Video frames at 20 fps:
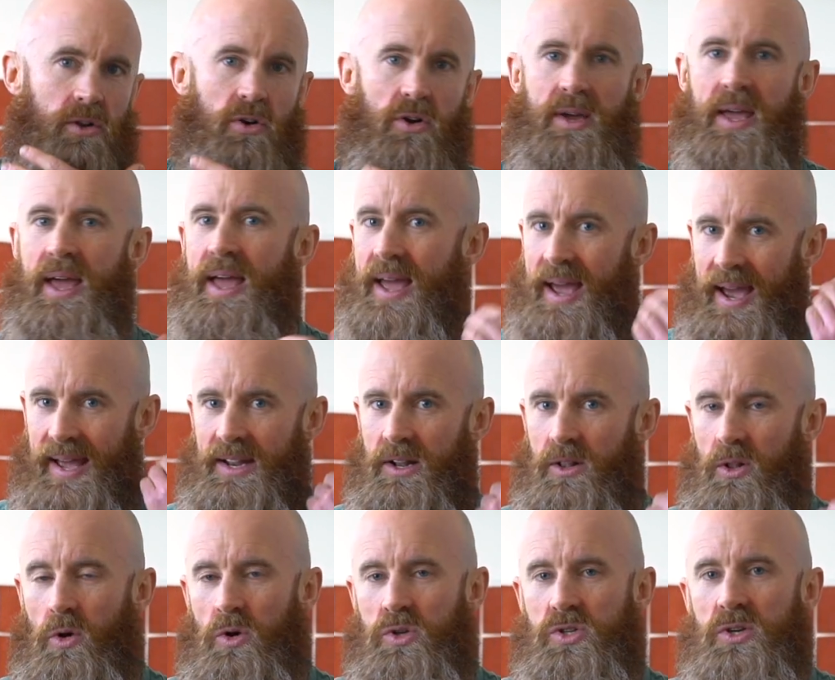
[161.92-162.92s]
look, and
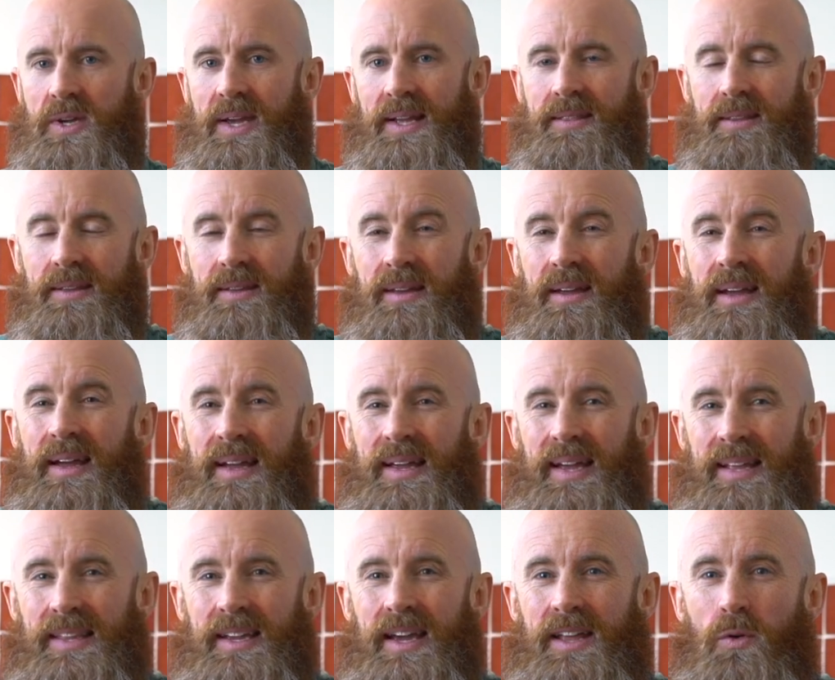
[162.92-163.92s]
it'll also get the
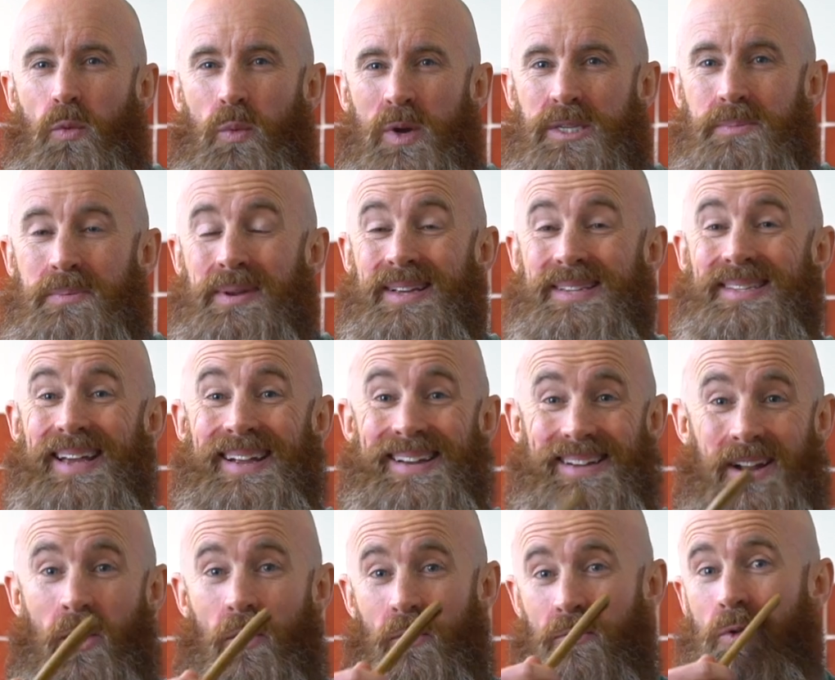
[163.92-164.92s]
kind of wispiness
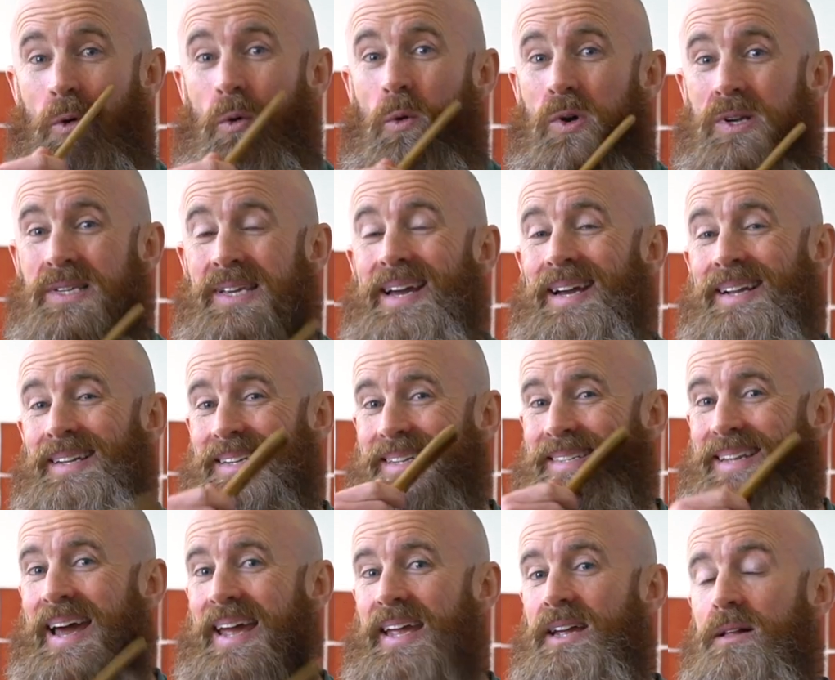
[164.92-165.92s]
and of course
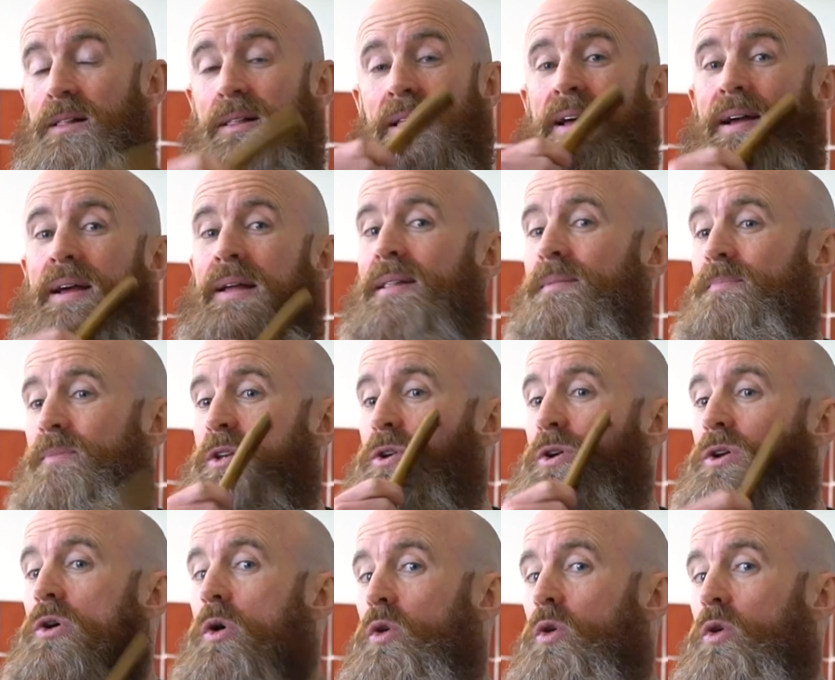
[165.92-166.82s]
detangle. You can